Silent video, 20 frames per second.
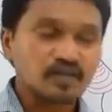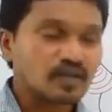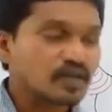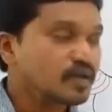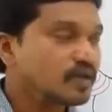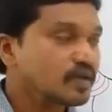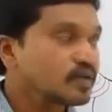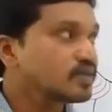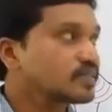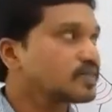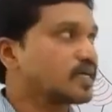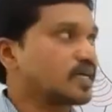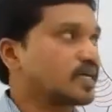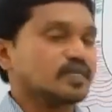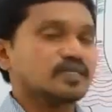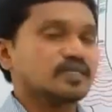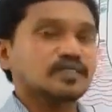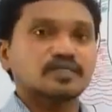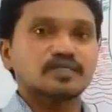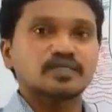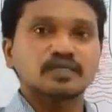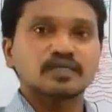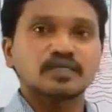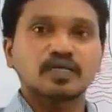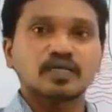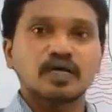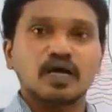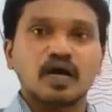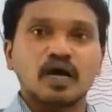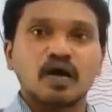Then
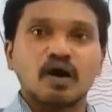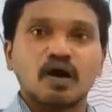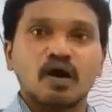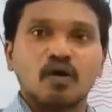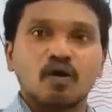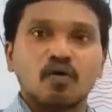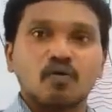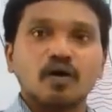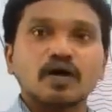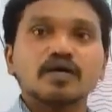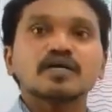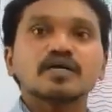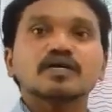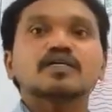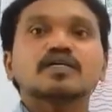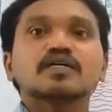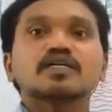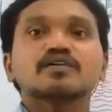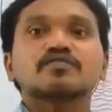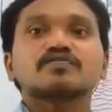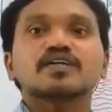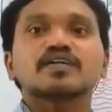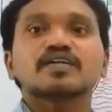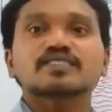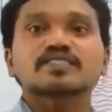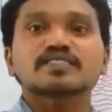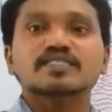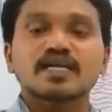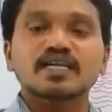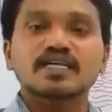what are the different
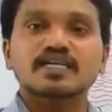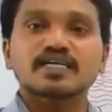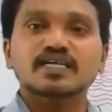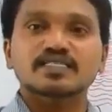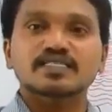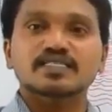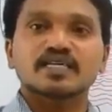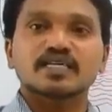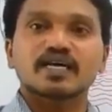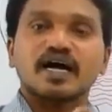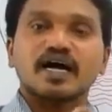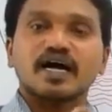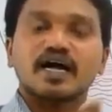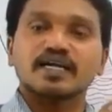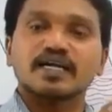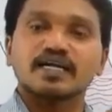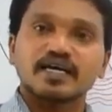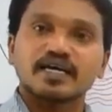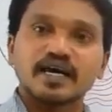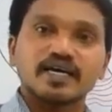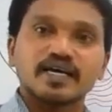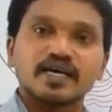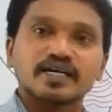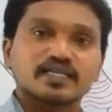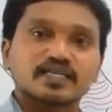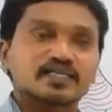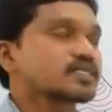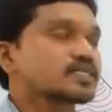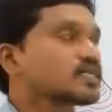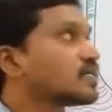sulcus and
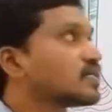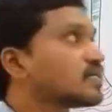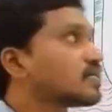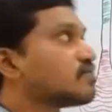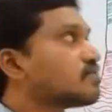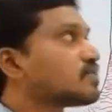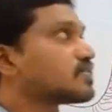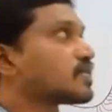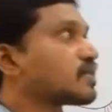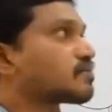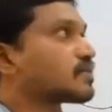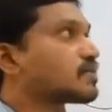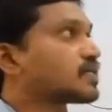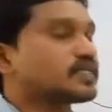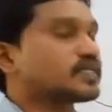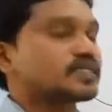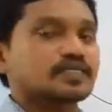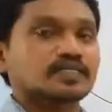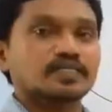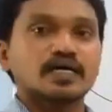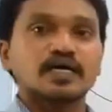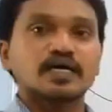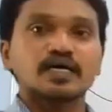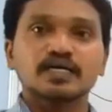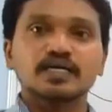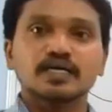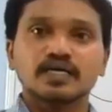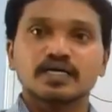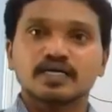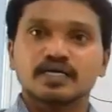gyrus which are present in
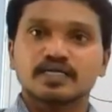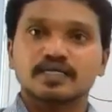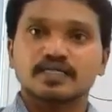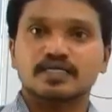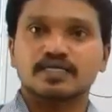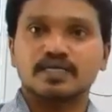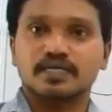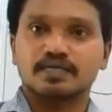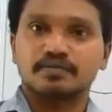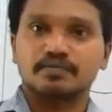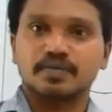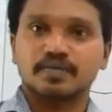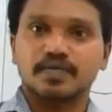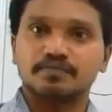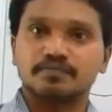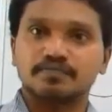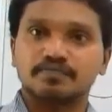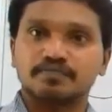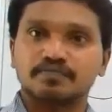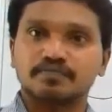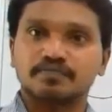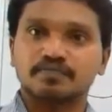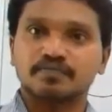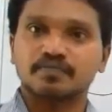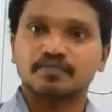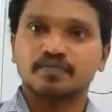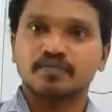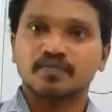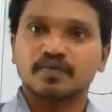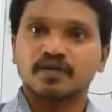the cerebrum?
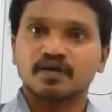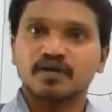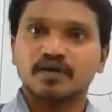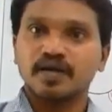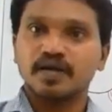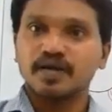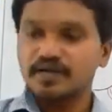Right?